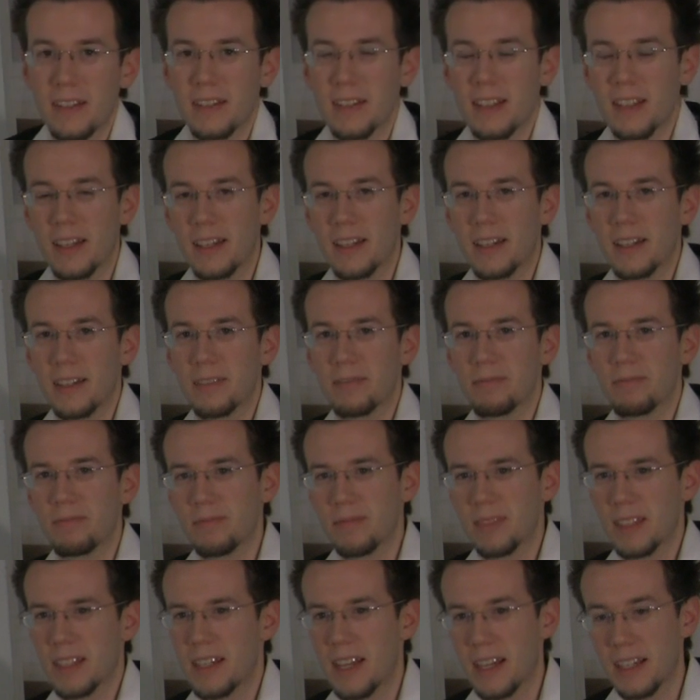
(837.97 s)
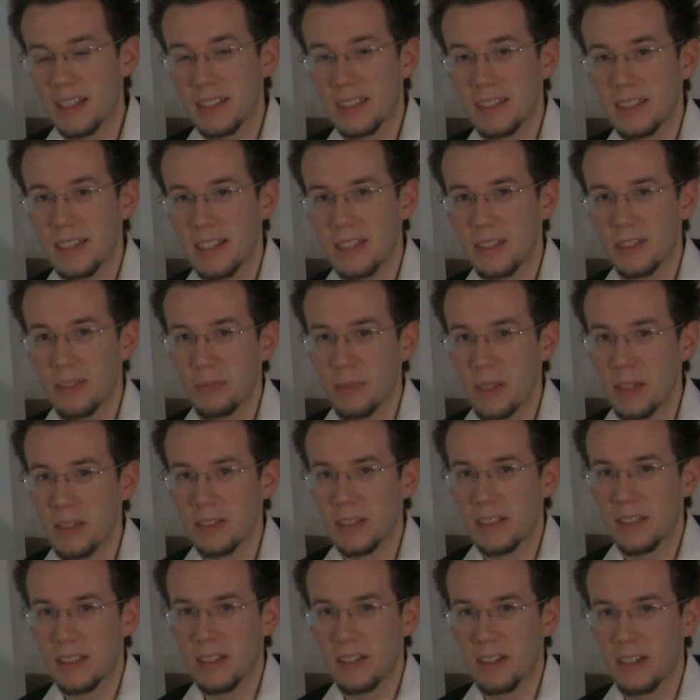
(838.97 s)
the next stage of
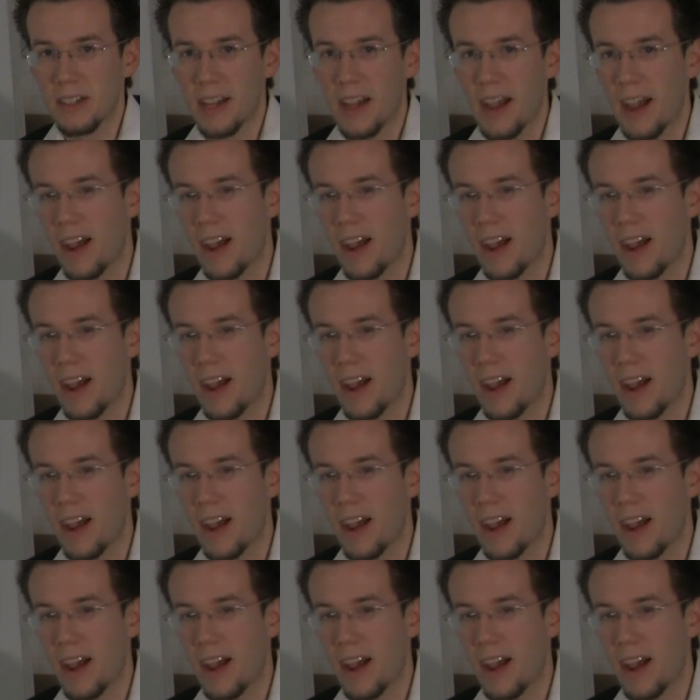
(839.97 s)
music theory.